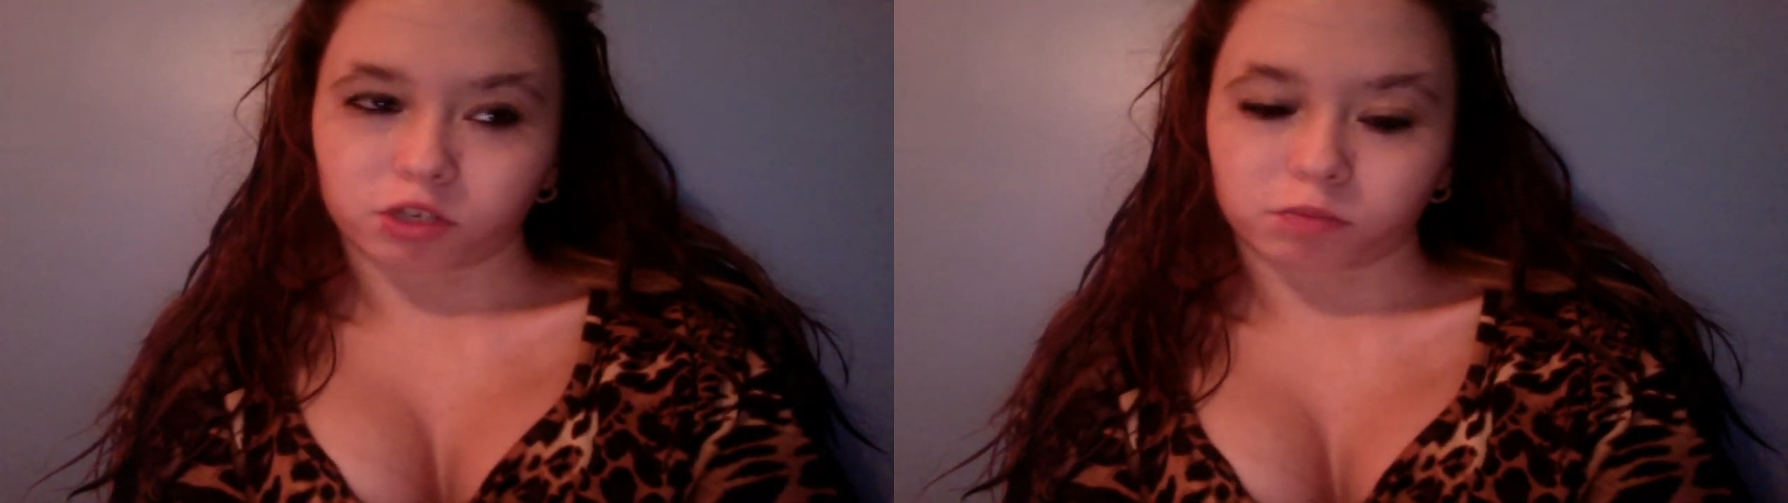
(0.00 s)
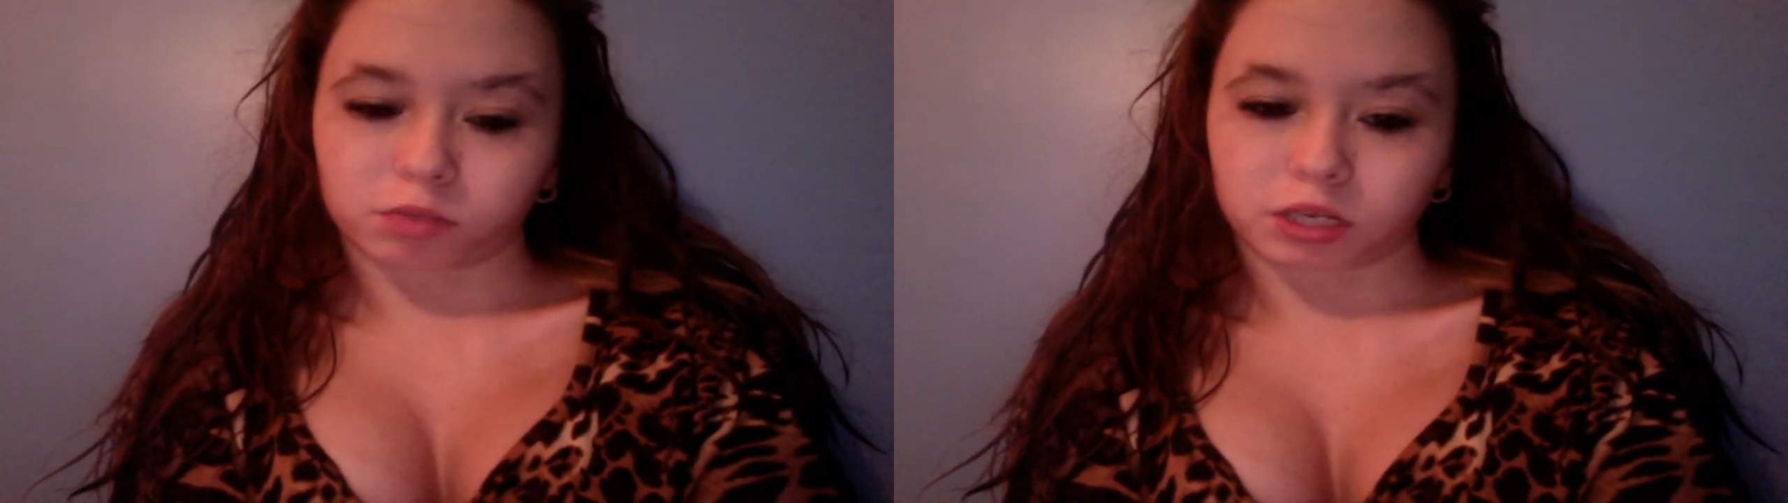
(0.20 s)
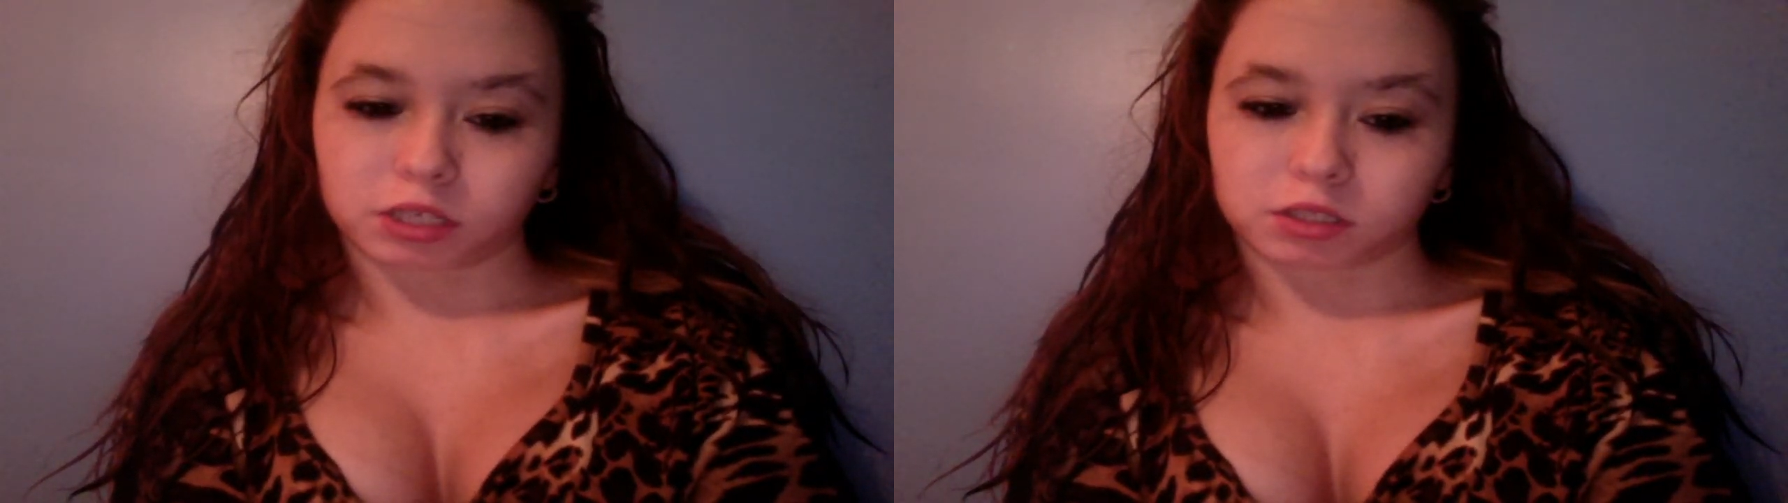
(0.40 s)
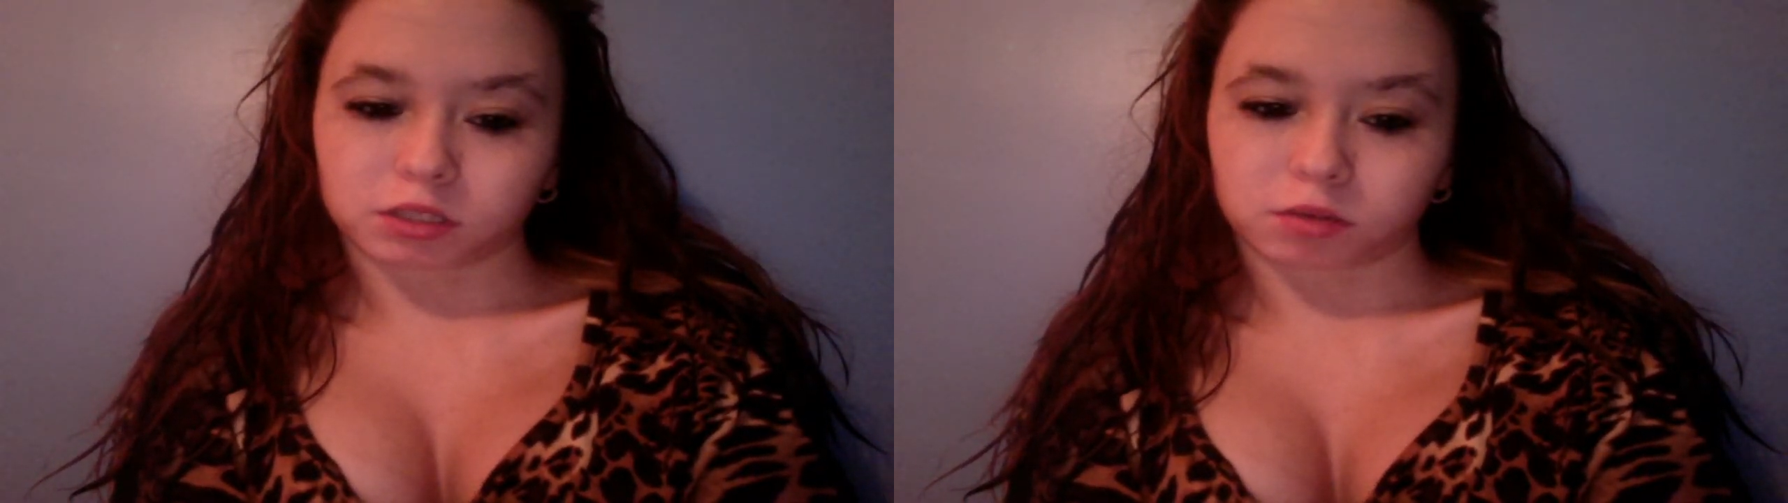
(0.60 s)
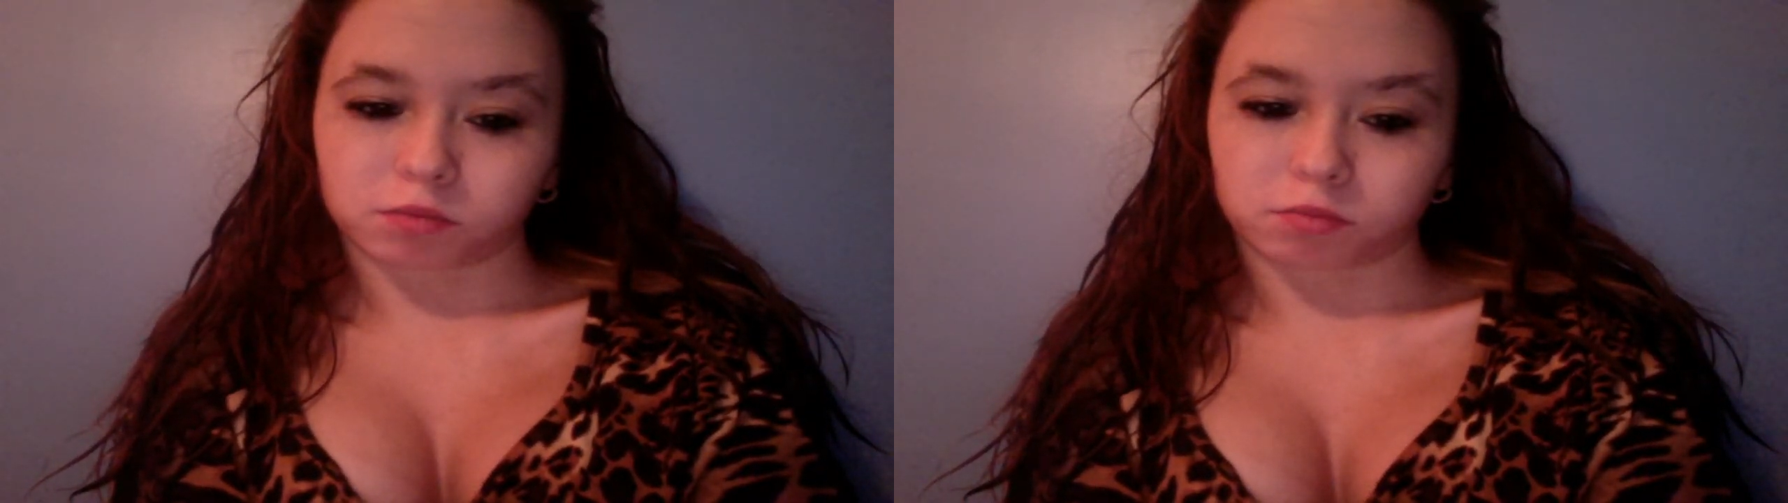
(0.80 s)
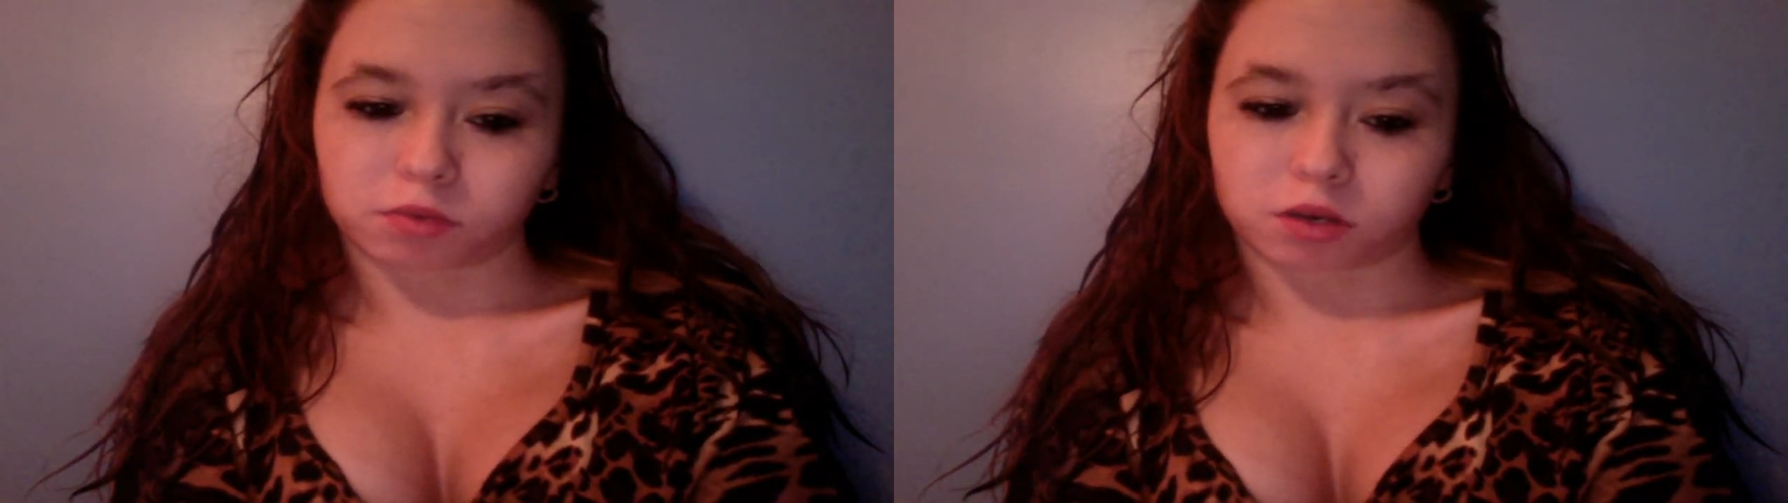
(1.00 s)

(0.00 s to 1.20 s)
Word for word: he played some